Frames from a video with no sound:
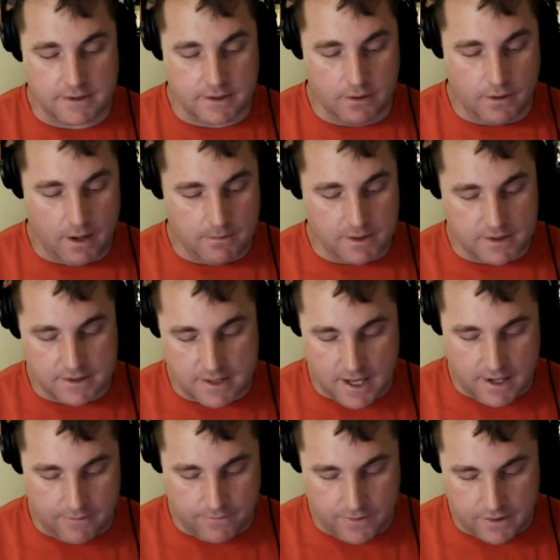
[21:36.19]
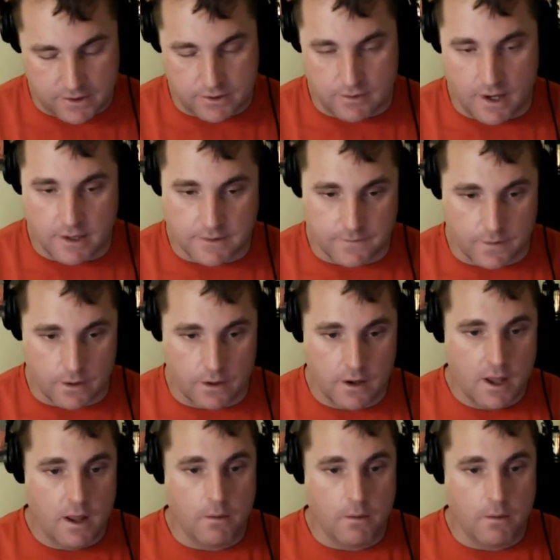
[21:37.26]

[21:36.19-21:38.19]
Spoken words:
So I'm excited for this transfer.